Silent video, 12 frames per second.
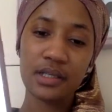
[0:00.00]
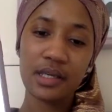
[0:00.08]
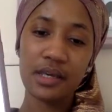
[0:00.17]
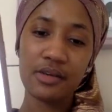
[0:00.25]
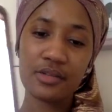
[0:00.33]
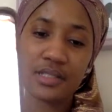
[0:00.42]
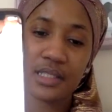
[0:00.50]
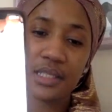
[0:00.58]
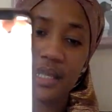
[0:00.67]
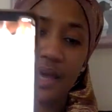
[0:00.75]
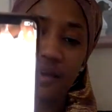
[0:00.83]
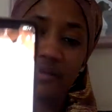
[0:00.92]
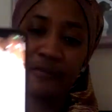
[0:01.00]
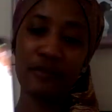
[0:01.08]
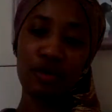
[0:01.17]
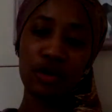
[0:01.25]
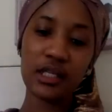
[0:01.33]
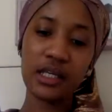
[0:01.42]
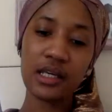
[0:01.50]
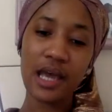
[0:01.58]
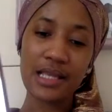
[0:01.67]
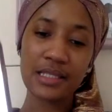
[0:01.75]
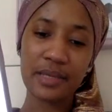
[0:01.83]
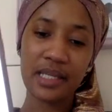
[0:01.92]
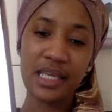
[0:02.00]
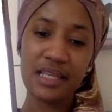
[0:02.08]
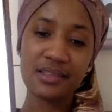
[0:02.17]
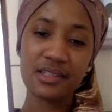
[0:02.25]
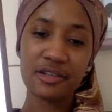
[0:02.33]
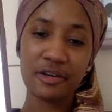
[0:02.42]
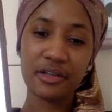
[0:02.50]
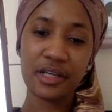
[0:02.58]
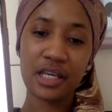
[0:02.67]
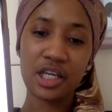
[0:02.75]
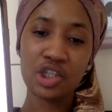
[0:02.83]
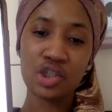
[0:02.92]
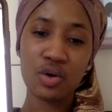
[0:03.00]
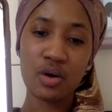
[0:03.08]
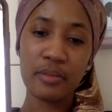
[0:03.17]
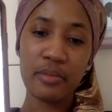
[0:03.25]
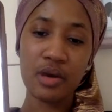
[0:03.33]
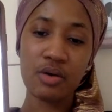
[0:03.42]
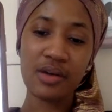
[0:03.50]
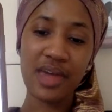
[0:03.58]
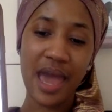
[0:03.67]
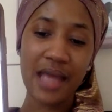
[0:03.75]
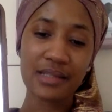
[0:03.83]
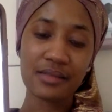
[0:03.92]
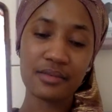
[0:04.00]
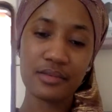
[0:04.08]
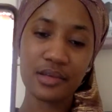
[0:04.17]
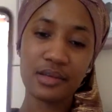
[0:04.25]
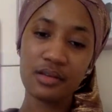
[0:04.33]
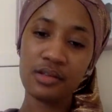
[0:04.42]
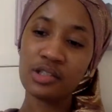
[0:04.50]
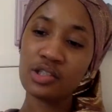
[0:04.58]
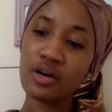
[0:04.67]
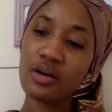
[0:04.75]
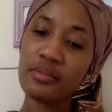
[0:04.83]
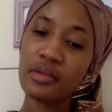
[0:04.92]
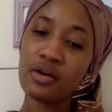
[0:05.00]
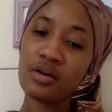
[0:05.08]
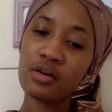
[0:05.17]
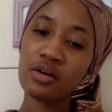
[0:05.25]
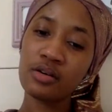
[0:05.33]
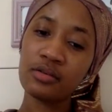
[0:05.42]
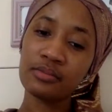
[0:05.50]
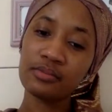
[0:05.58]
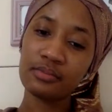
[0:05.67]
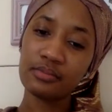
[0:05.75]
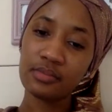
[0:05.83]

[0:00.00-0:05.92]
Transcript: Can you see that a Foley has been inserted into a male cat, into a male?